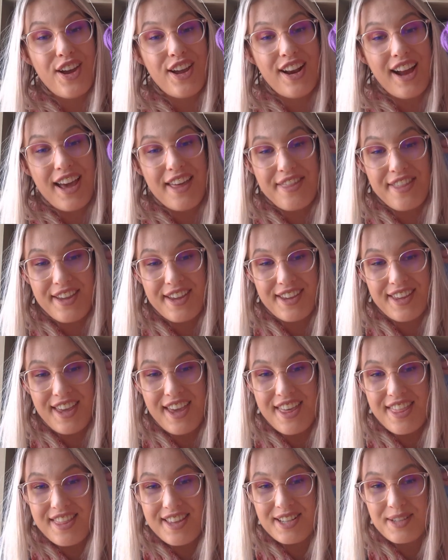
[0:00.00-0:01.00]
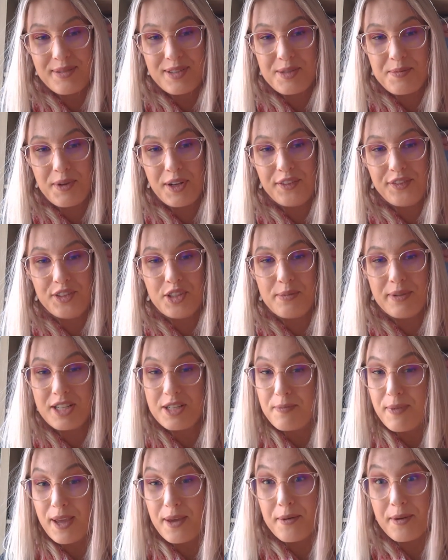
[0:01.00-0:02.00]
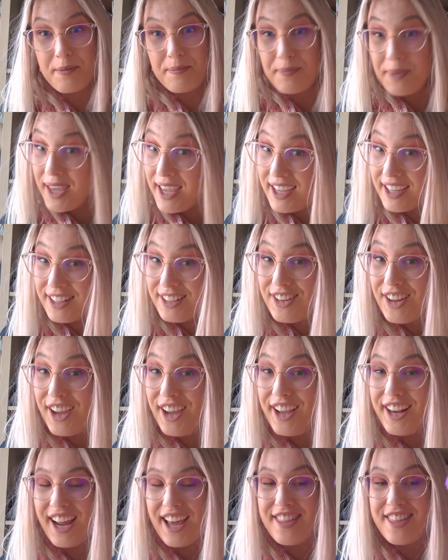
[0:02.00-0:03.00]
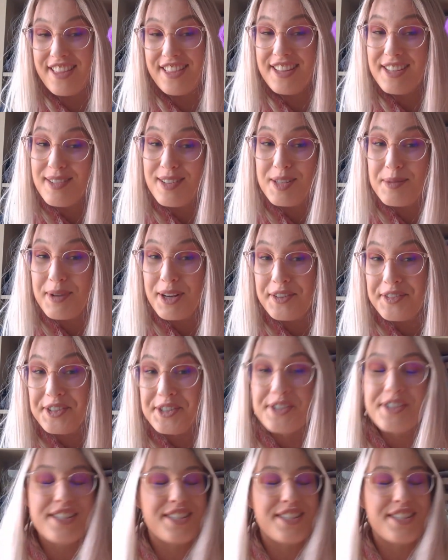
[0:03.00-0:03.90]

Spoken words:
I think this one's beautiful, but as a big pink nerd, I think this one's beautiful.